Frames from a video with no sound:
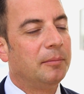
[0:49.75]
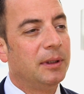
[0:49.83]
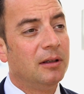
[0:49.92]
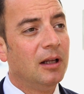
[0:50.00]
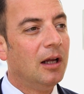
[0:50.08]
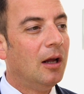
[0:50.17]
I
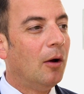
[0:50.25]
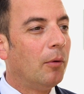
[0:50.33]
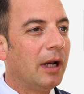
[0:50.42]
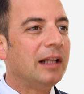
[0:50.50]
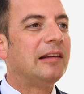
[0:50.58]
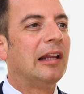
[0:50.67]
mean,
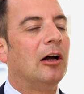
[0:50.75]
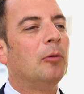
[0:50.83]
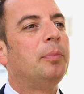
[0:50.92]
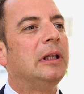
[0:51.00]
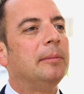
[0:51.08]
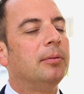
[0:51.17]
when I
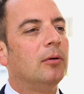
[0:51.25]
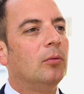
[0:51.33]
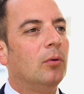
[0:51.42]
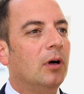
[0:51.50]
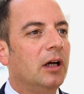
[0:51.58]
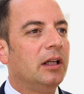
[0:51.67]
tell people
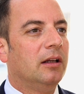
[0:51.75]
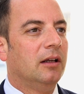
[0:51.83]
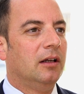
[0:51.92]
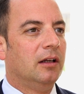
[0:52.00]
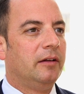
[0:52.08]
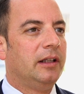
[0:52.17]

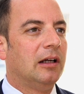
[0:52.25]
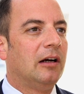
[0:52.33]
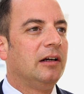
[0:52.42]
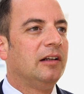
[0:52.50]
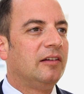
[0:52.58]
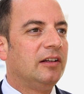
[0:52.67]
what the
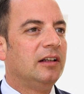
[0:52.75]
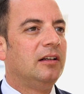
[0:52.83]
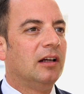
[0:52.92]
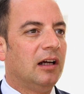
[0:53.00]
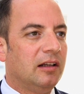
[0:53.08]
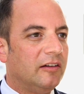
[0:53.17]

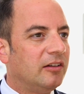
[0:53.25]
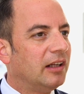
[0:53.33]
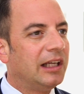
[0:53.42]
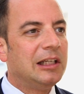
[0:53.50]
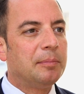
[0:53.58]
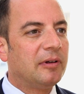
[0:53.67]
RNC does,
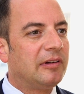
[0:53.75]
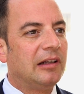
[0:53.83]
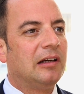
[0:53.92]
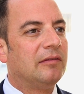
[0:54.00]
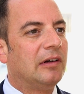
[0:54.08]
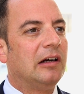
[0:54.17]

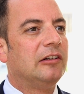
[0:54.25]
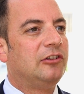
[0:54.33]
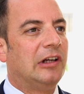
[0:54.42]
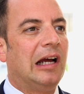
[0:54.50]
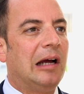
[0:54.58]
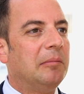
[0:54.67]
90% of our
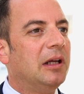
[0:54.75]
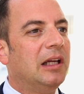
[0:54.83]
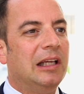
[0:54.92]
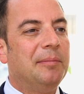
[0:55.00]
job,